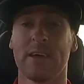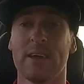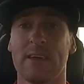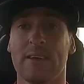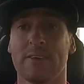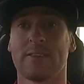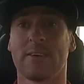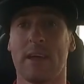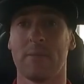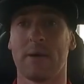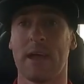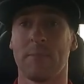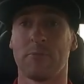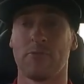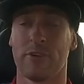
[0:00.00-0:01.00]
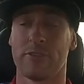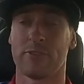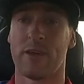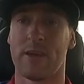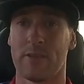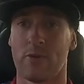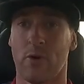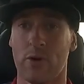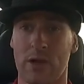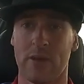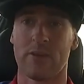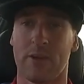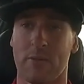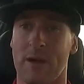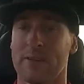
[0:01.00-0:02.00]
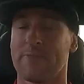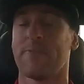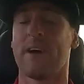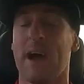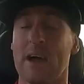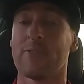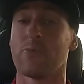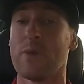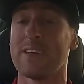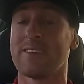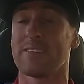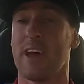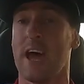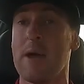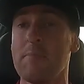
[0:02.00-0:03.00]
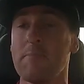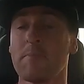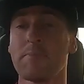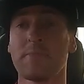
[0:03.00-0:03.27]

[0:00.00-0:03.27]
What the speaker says: is coming up just around the corner in around about 5 weeks' time.